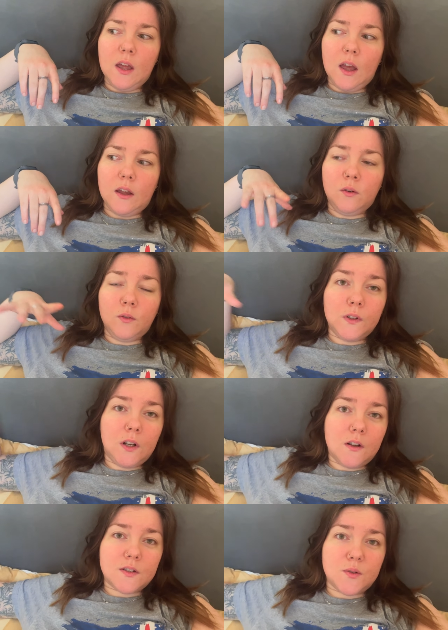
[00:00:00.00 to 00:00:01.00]
and all of the
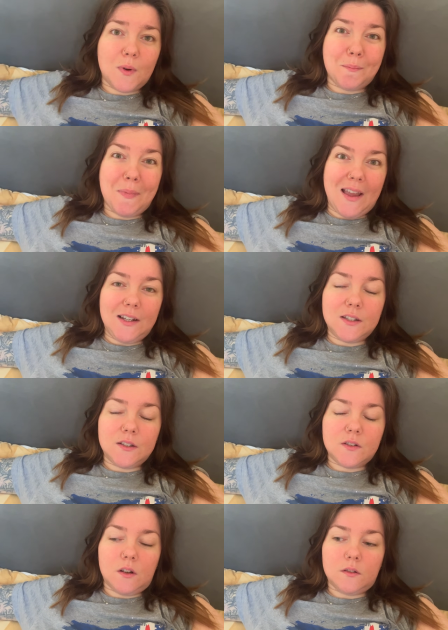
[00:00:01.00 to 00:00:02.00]
classes were packed.
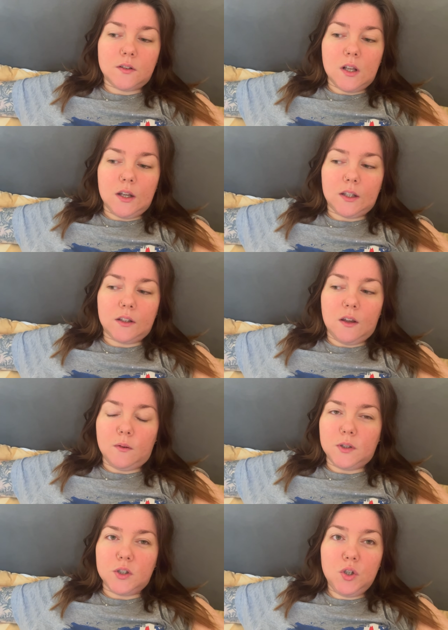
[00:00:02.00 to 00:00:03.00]
So I was like, there
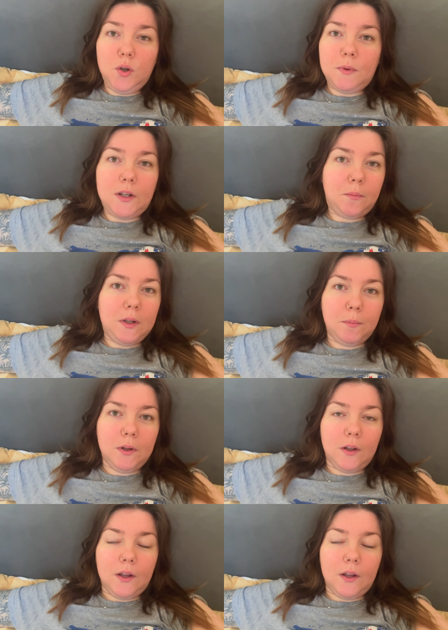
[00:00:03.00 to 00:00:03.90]
were too many people.